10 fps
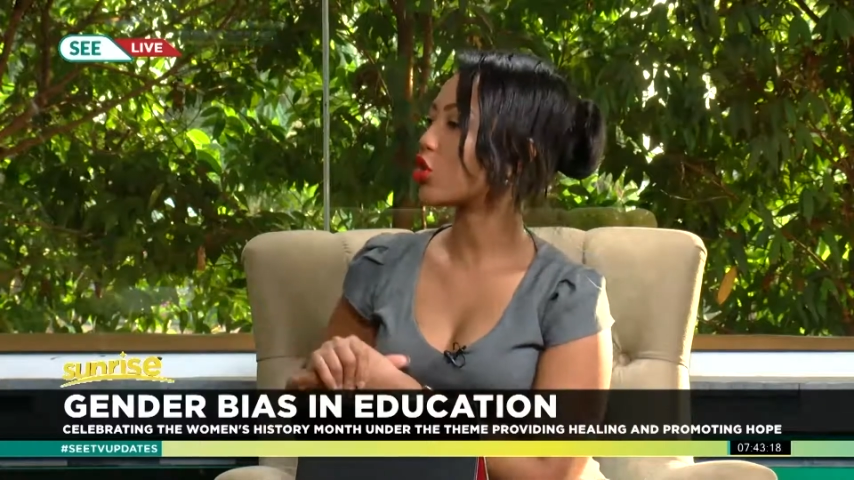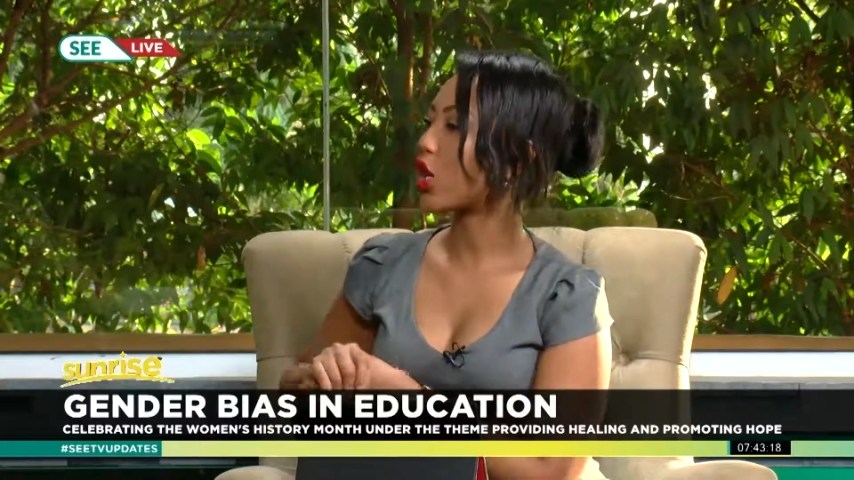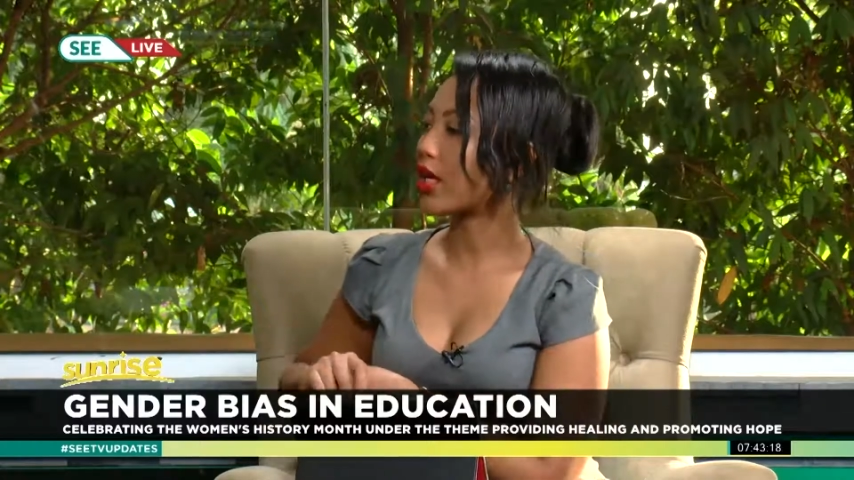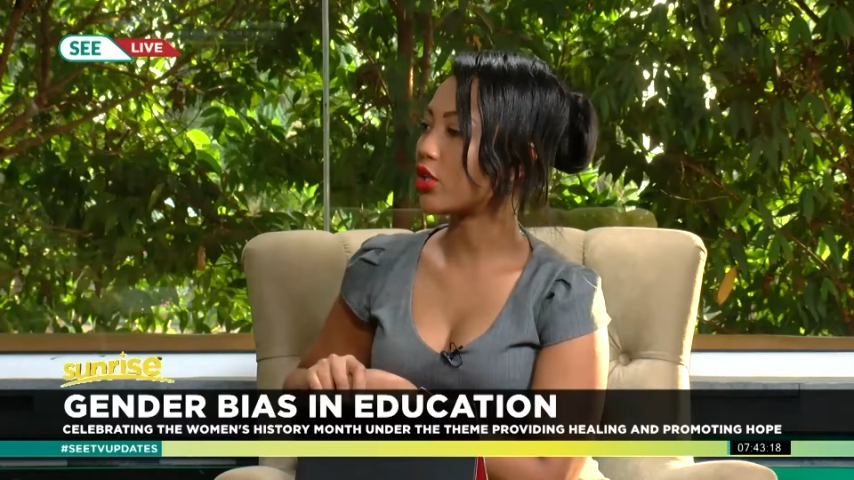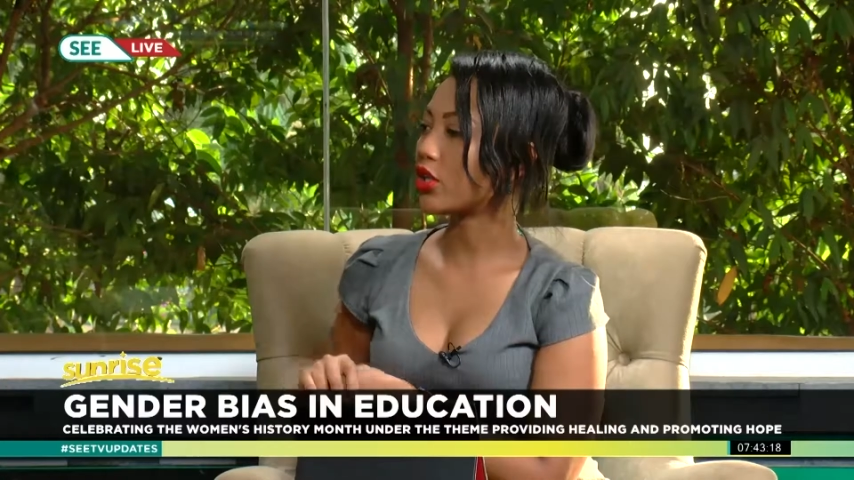
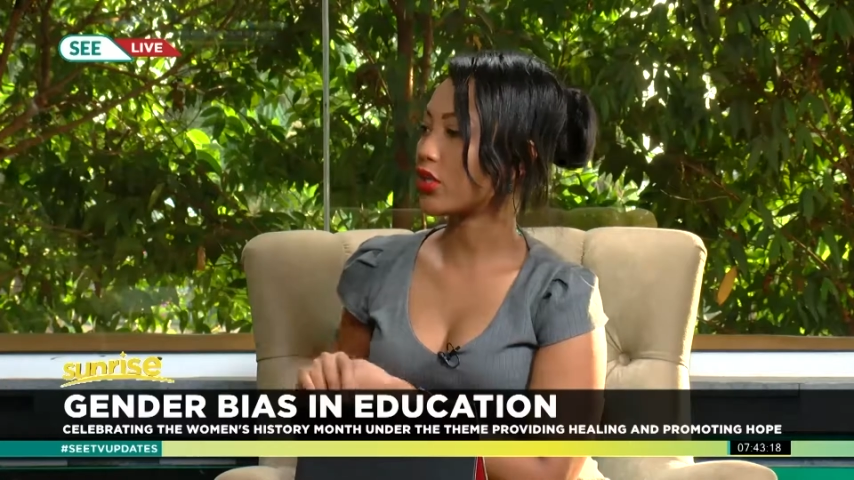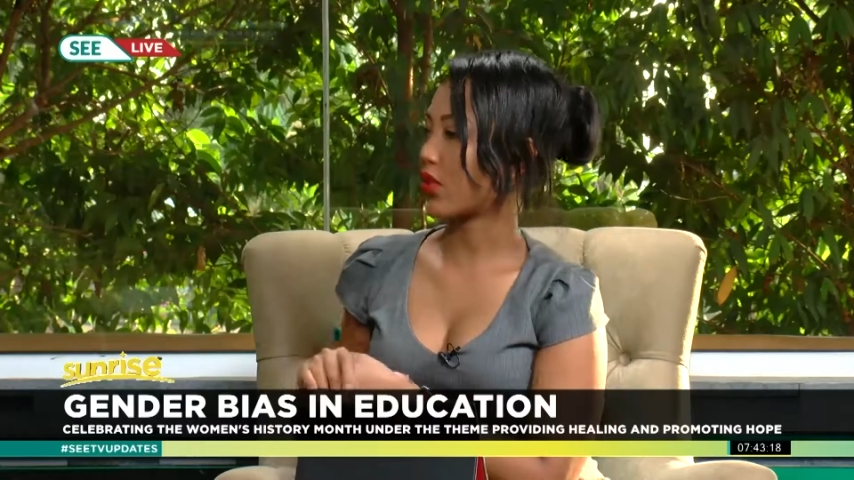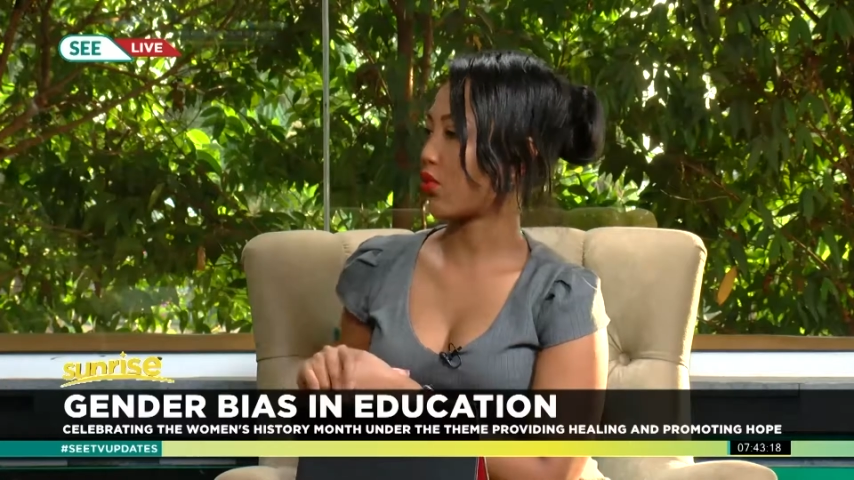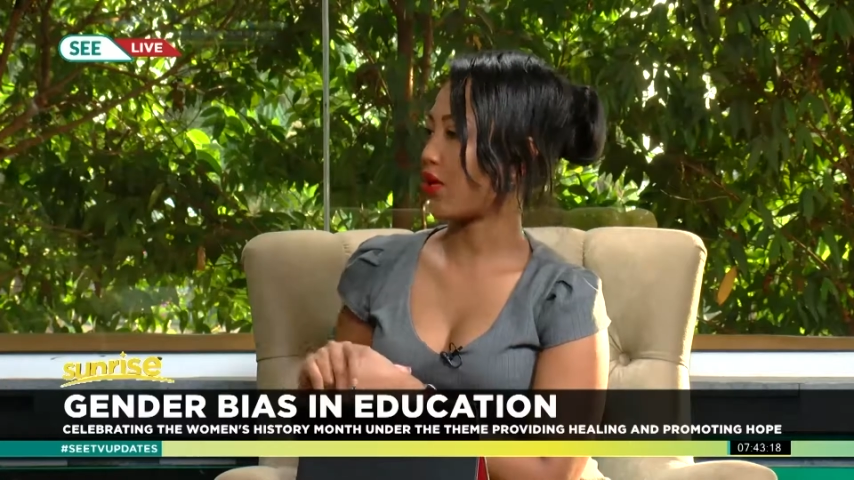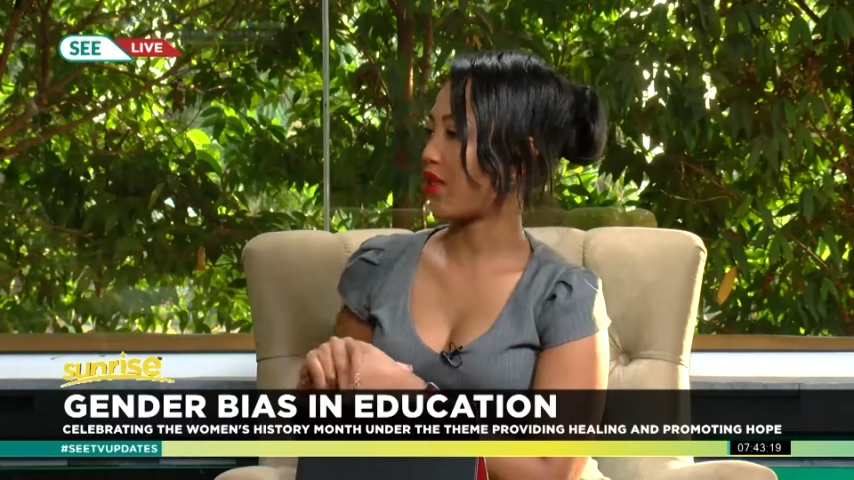challenges
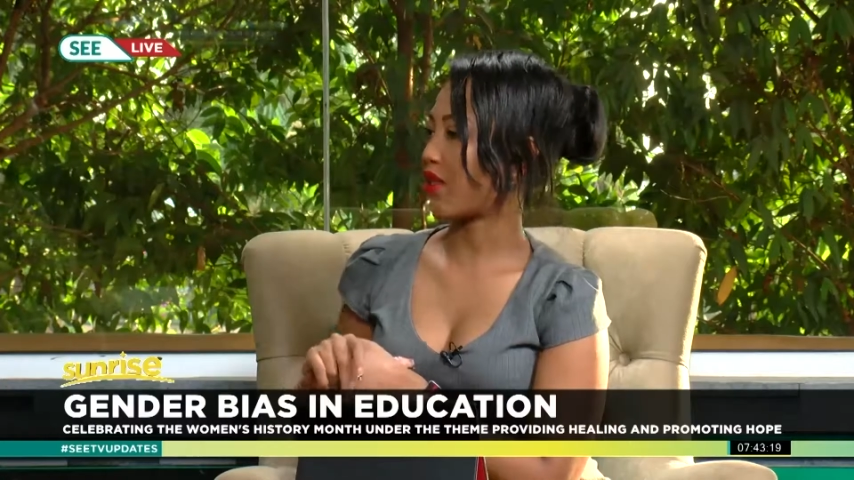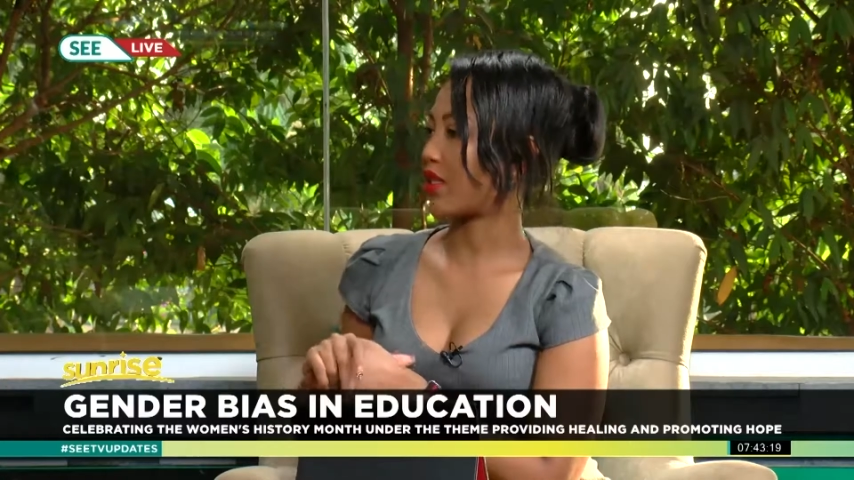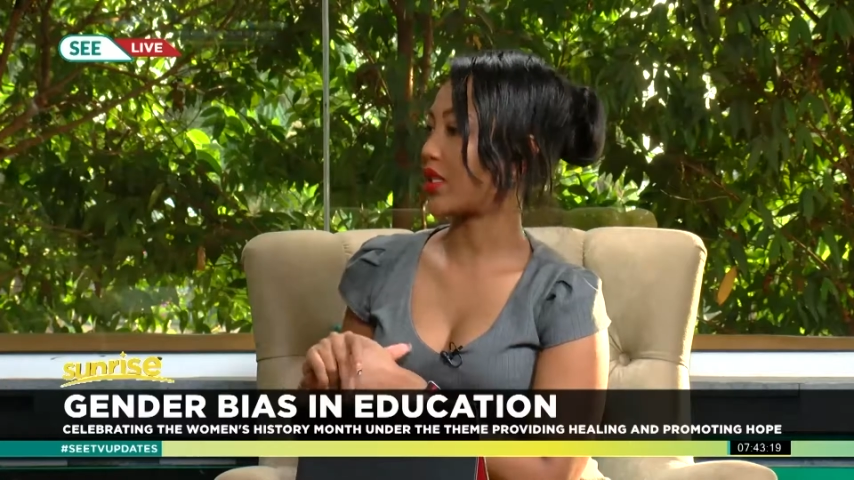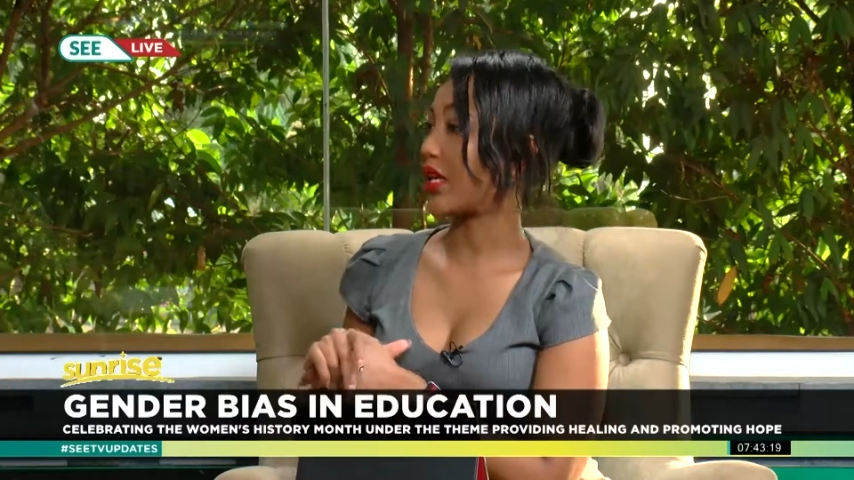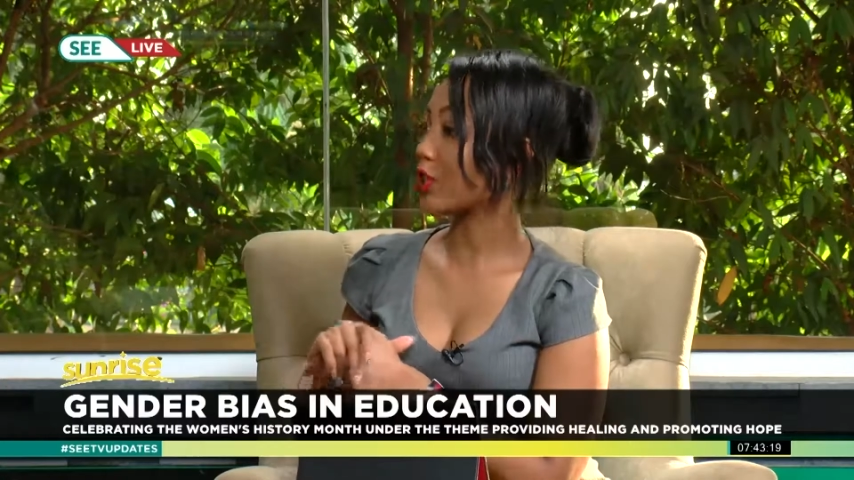that we are facing,